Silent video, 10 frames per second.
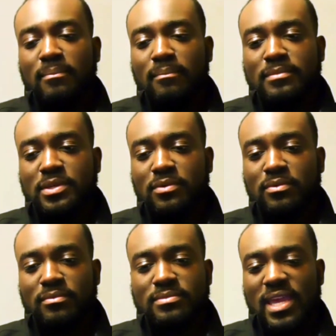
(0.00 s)
So
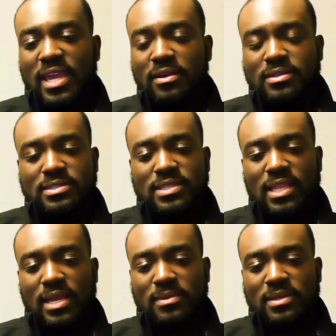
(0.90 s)
hearing
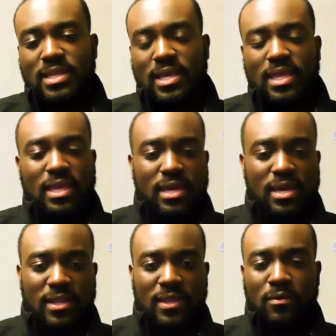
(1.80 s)
celebrities like Kid
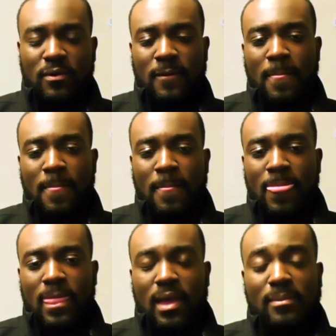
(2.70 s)
Cudi or
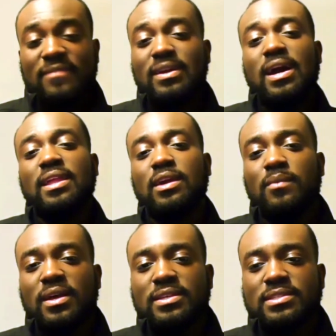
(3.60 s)
even Kanye
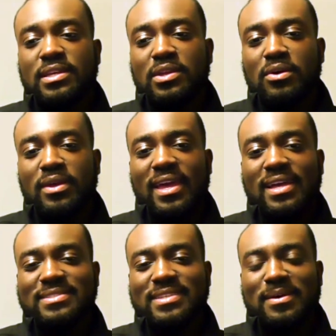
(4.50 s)
West, he
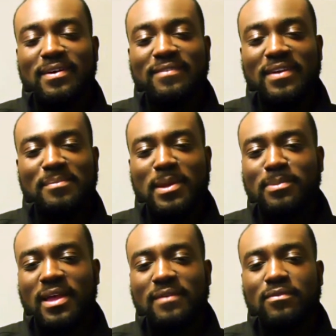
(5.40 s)
has a very big
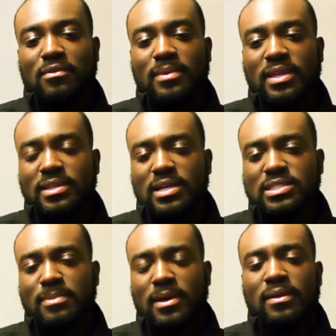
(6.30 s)
platform, and he talks
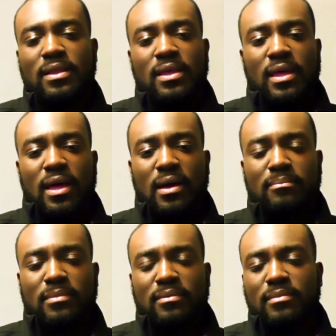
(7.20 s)
about
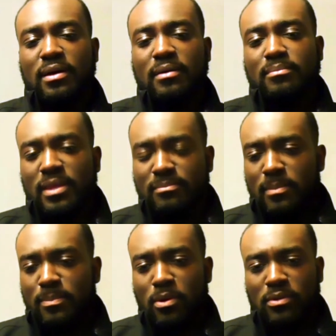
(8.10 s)
being
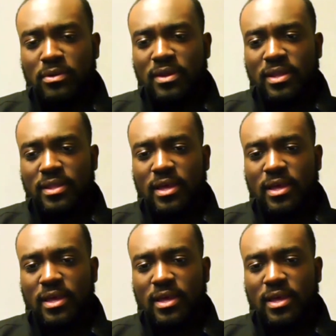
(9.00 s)
bipolar. And